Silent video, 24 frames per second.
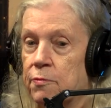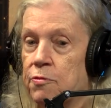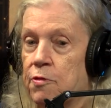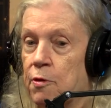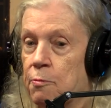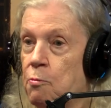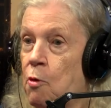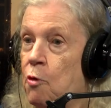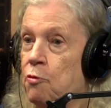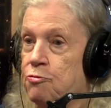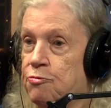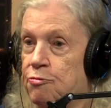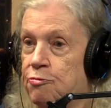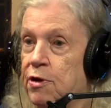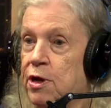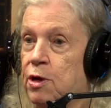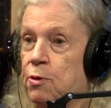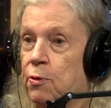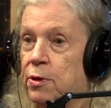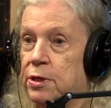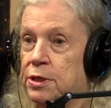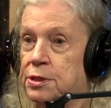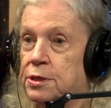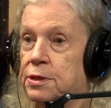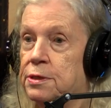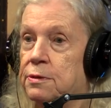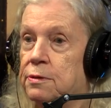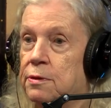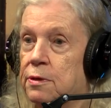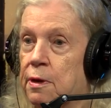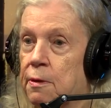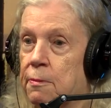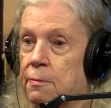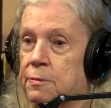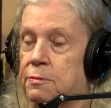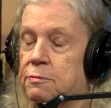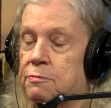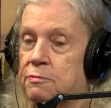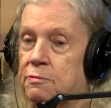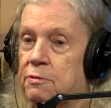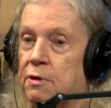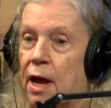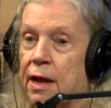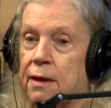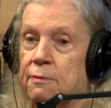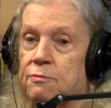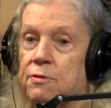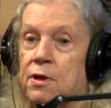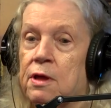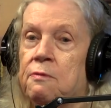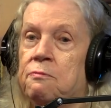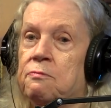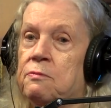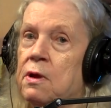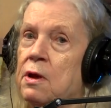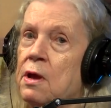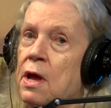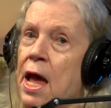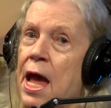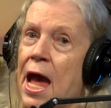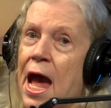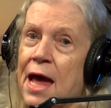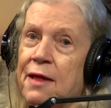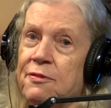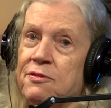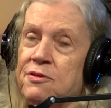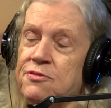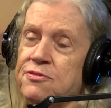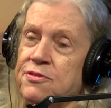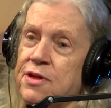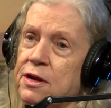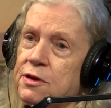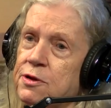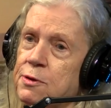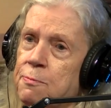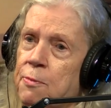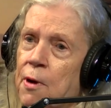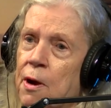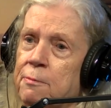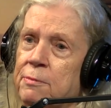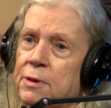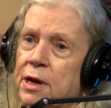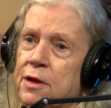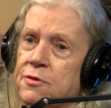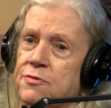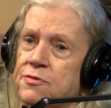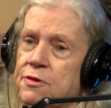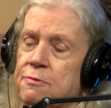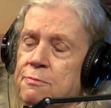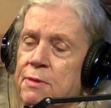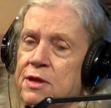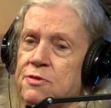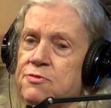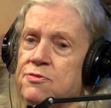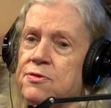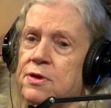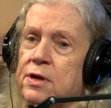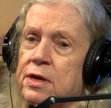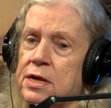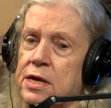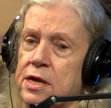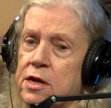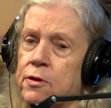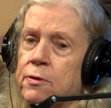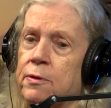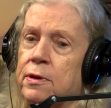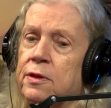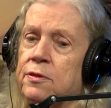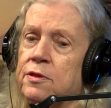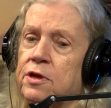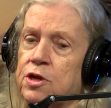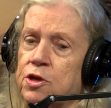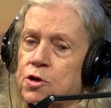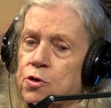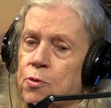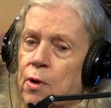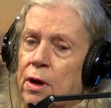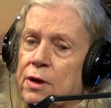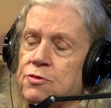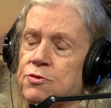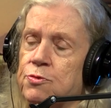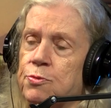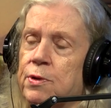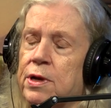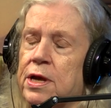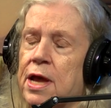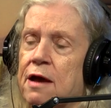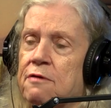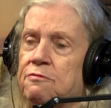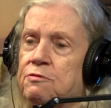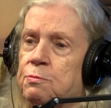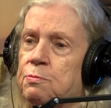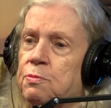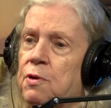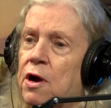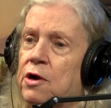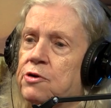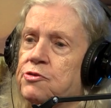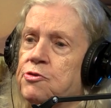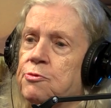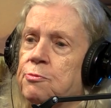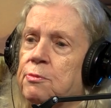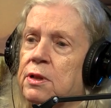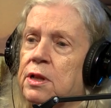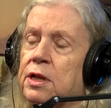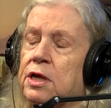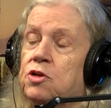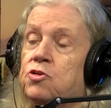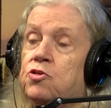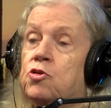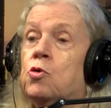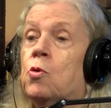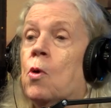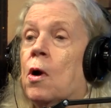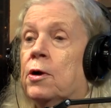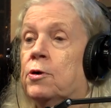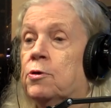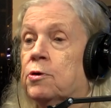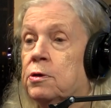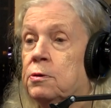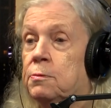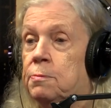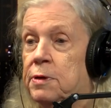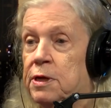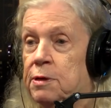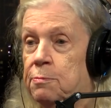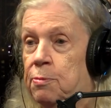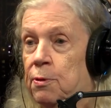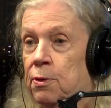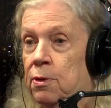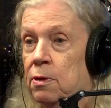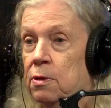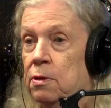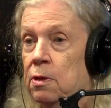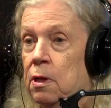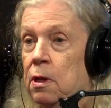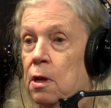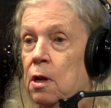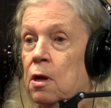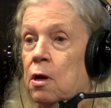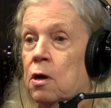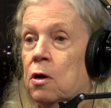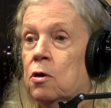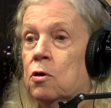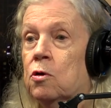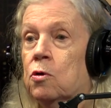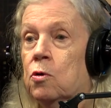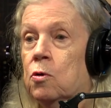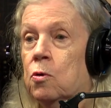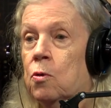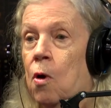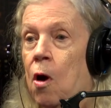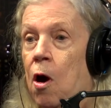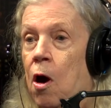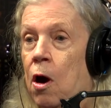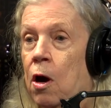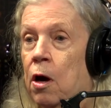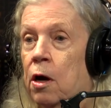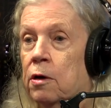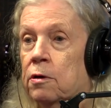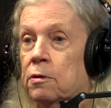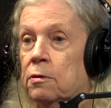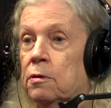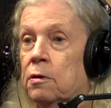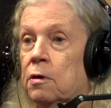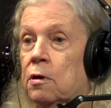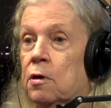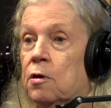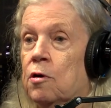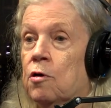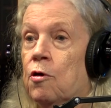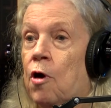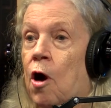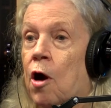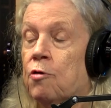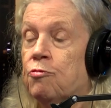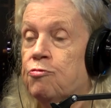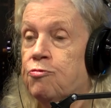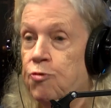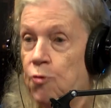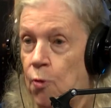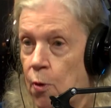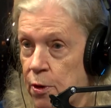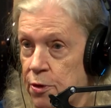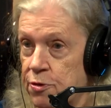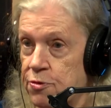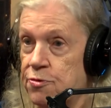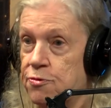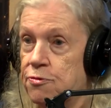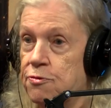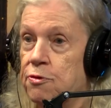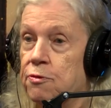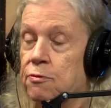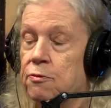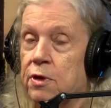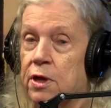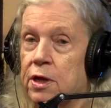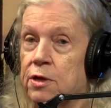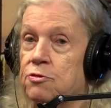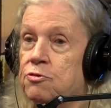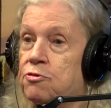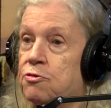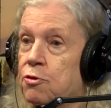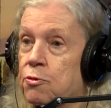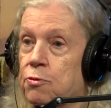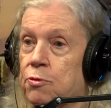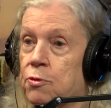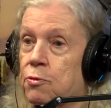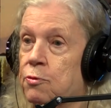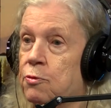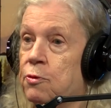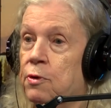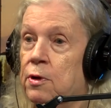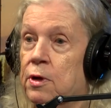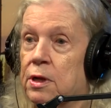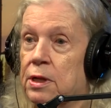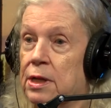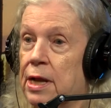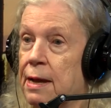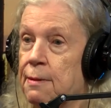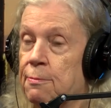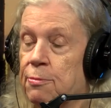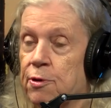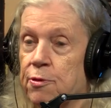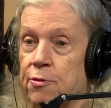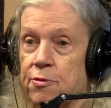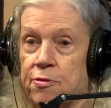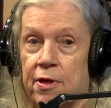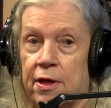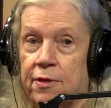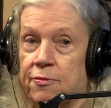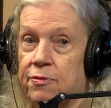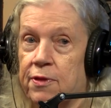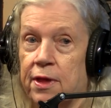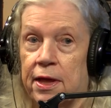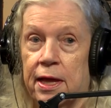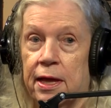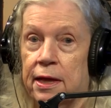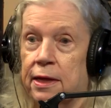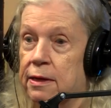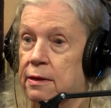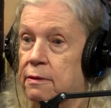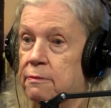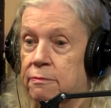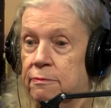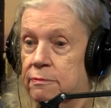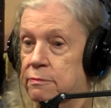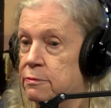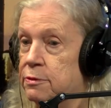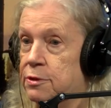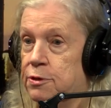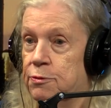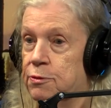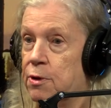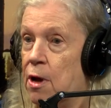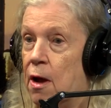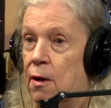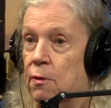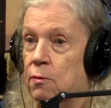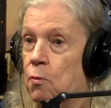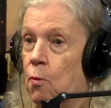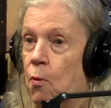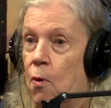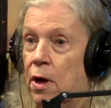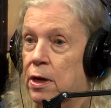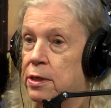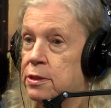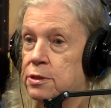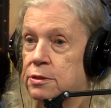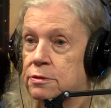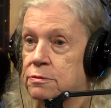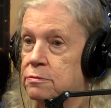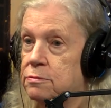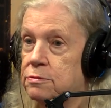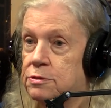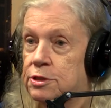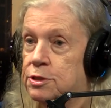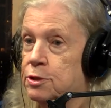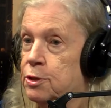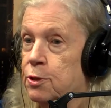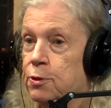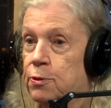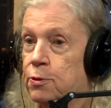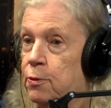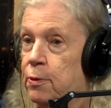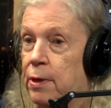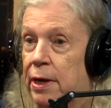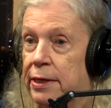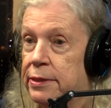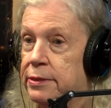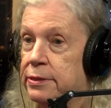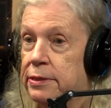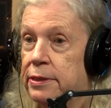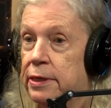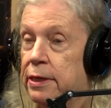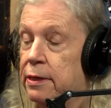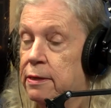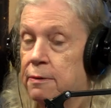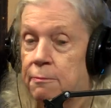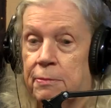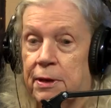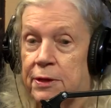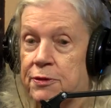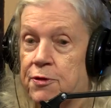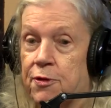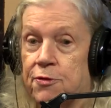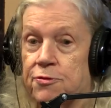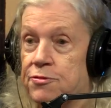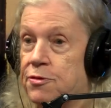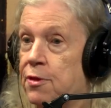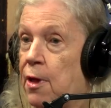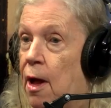the most frequent uh, type. It, and the State Department estimates that here in the U.S. we have approximately 200 people who are are forced into labor that they do not want to do, and but they're